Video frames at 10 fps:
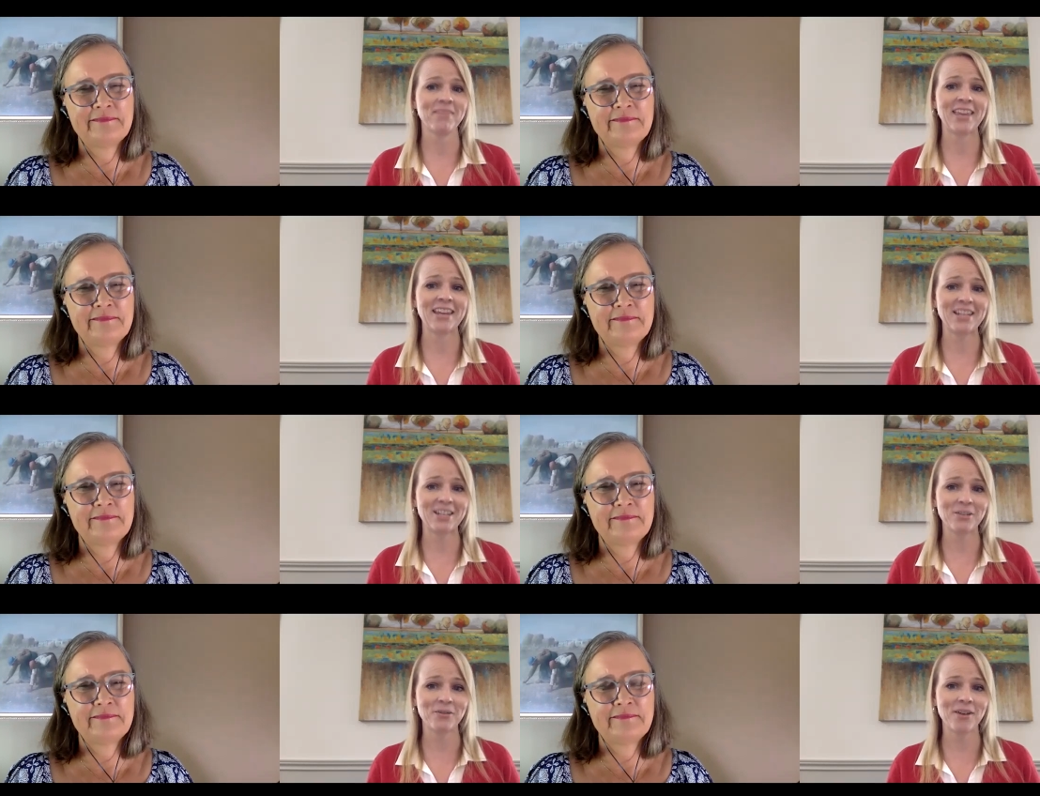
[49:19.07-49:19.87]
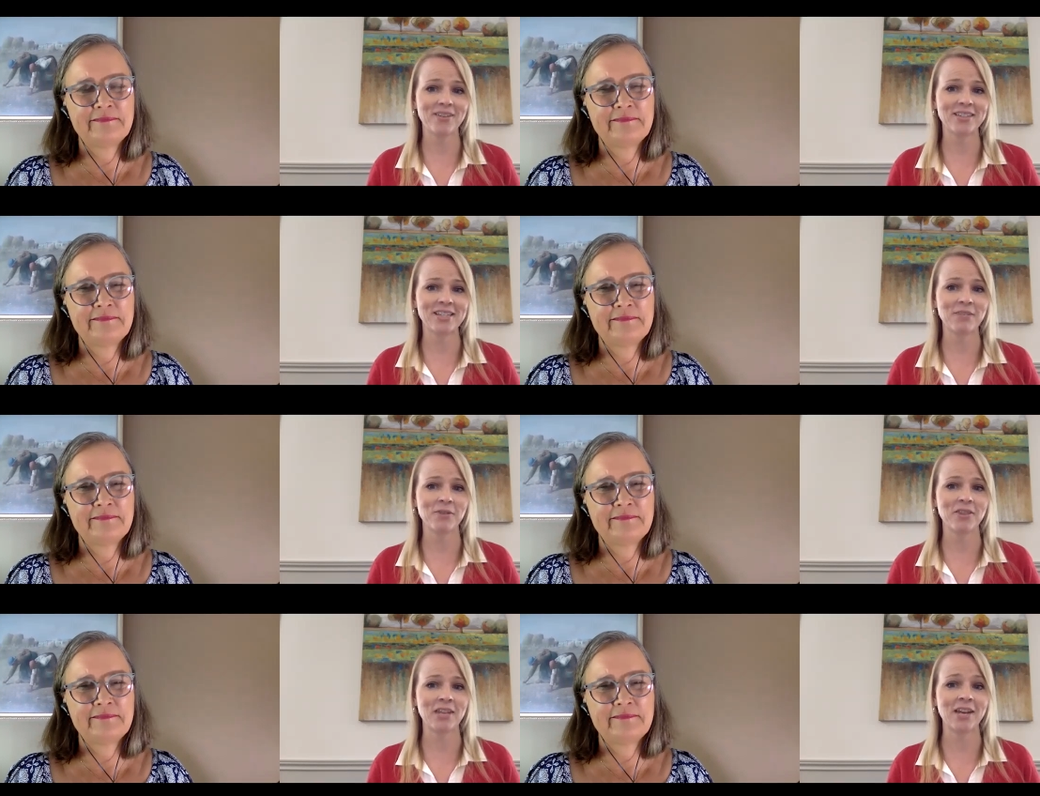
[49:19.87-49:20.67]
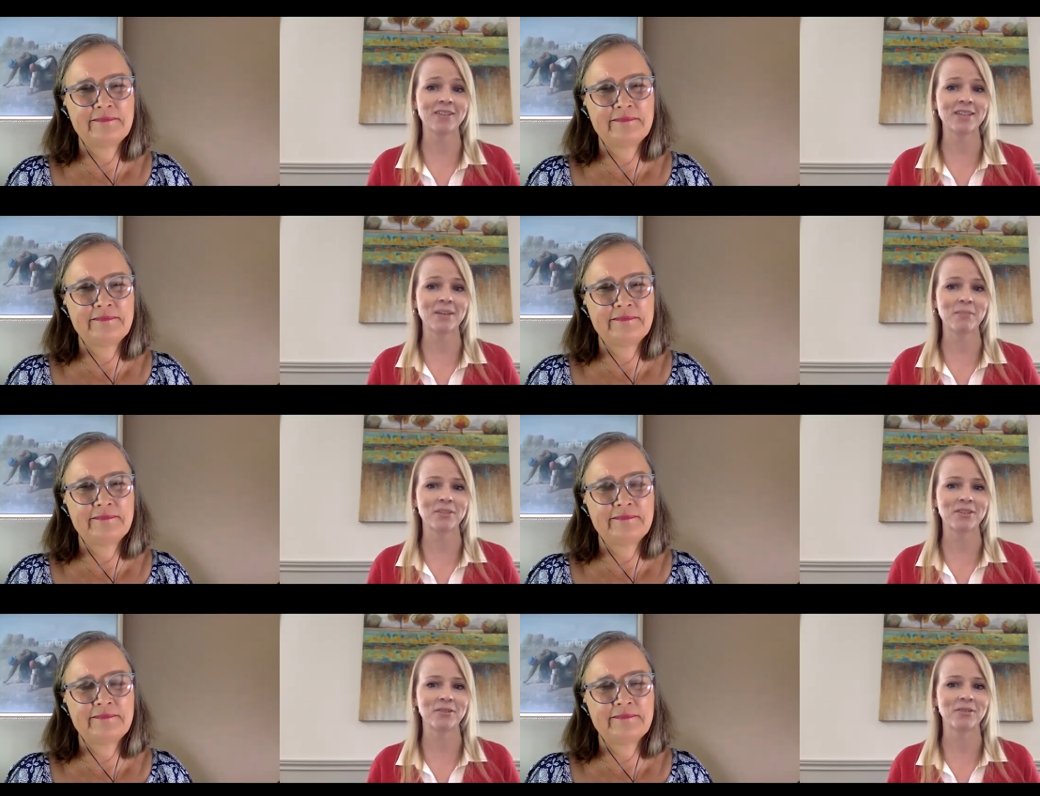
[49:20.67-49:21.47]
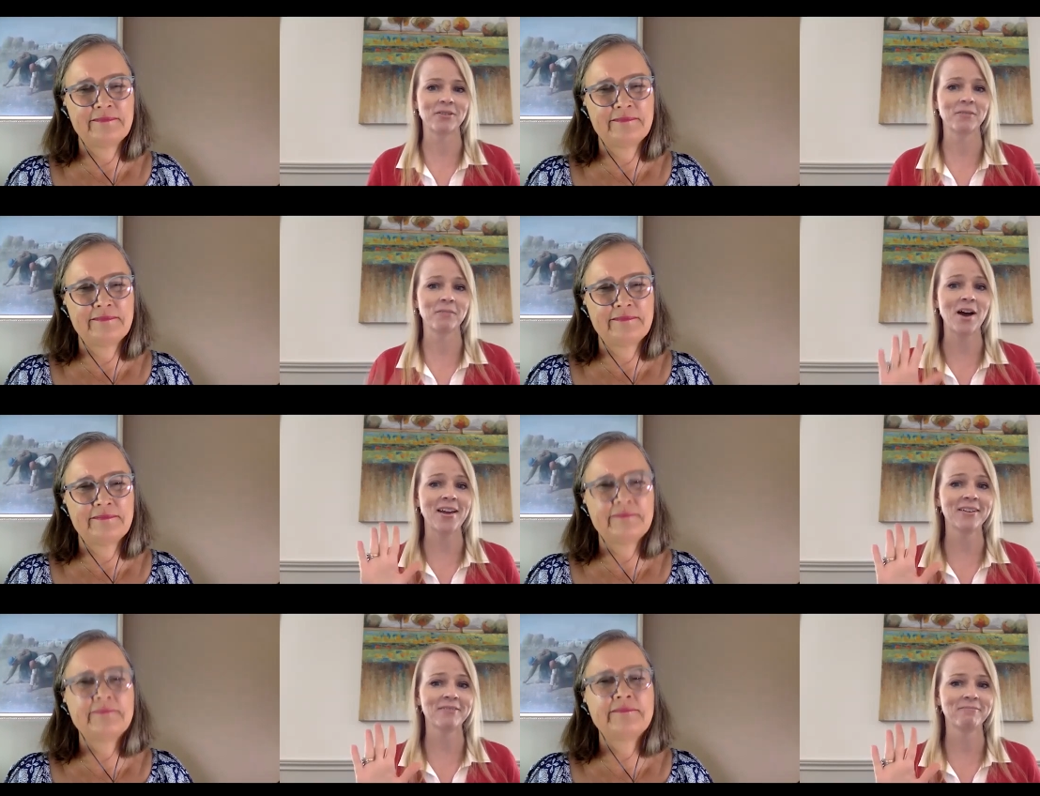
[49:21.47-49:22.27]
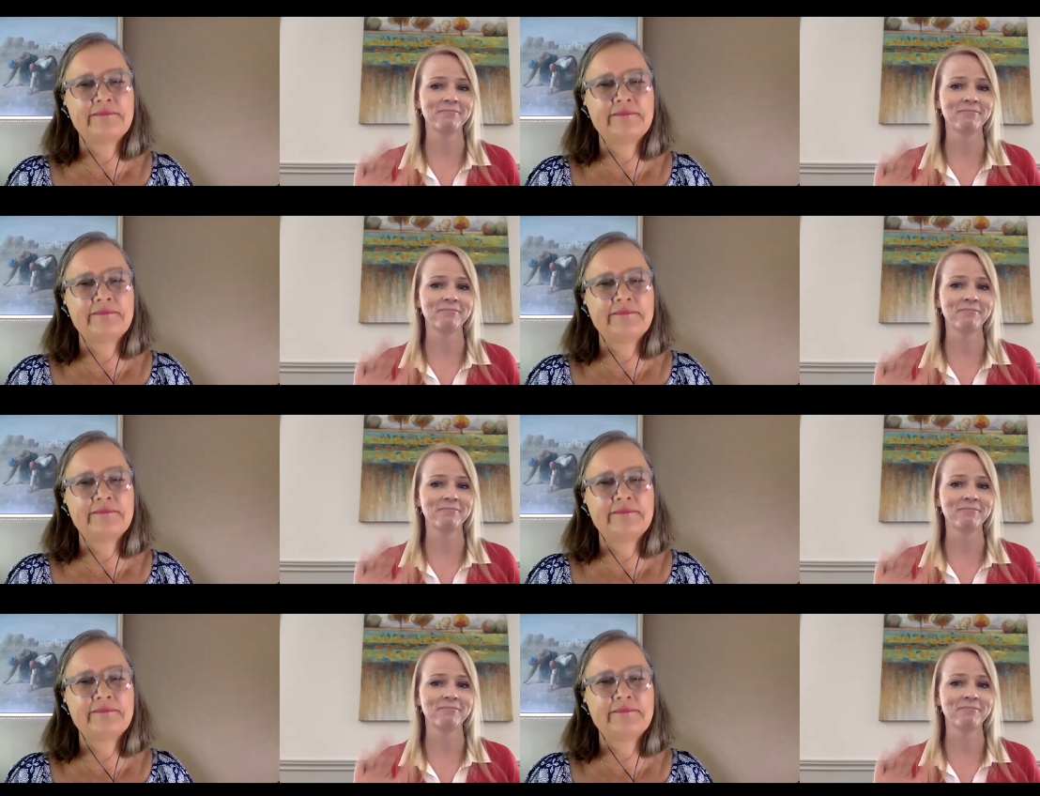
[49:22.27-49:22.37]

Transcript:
Speaker 1: Thank you, and see you on the next episode. Bye.